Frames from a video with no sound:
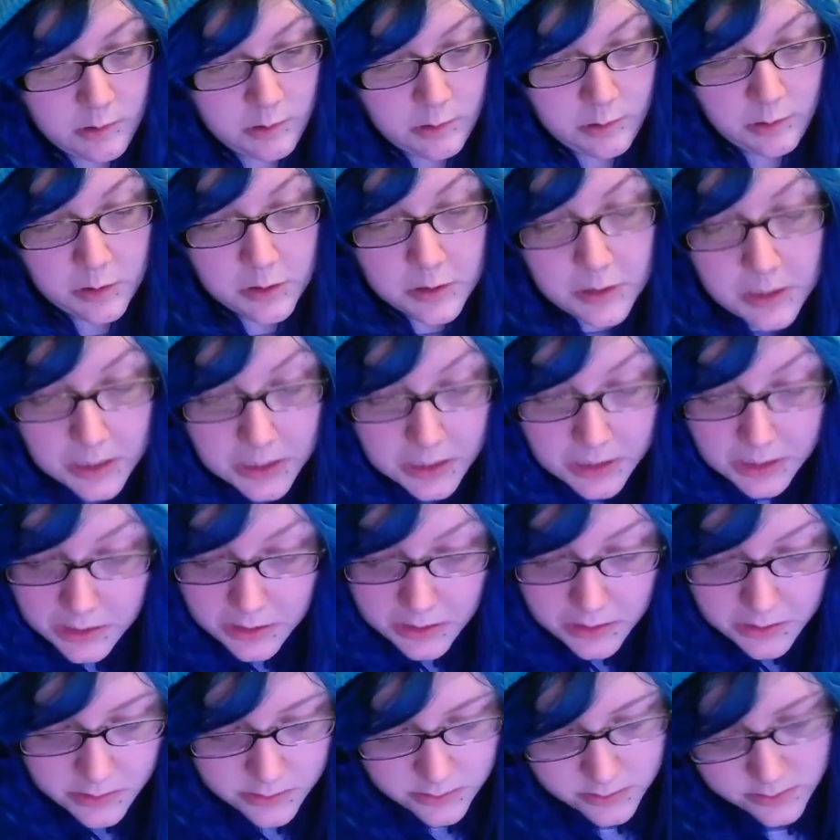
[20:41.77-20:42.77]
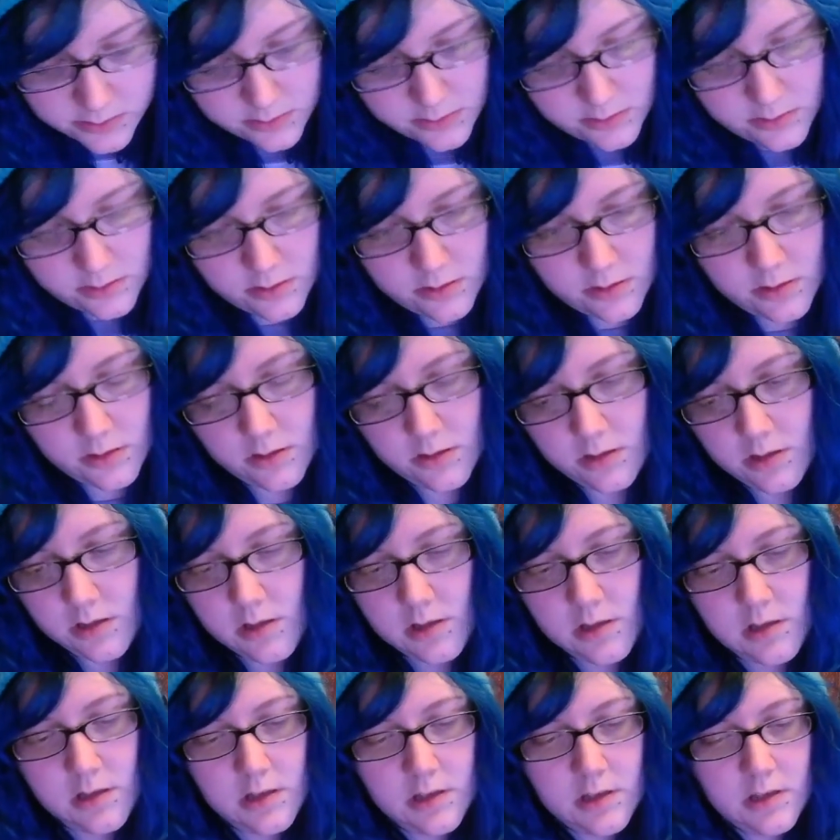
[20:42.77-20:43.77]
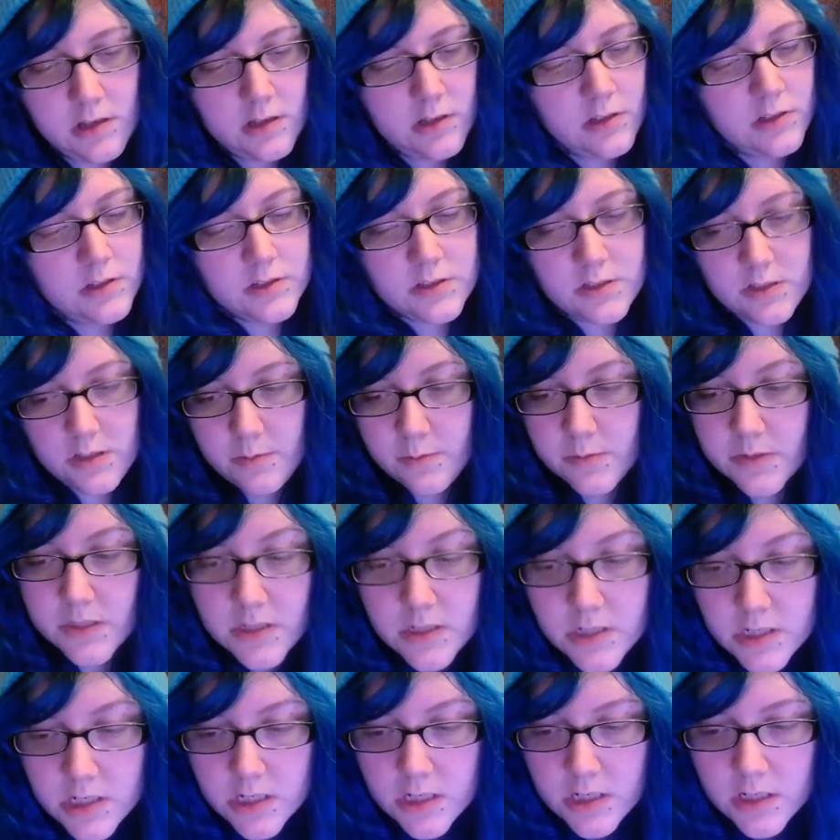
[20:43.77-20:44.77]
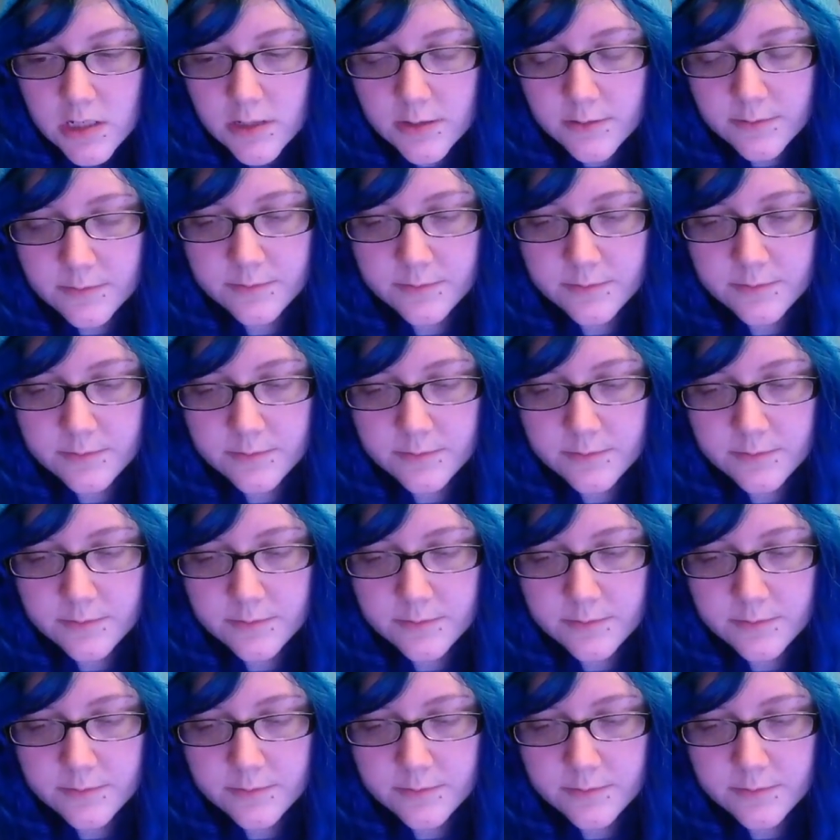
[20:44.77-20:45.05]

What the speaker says: I guess. Seems legit.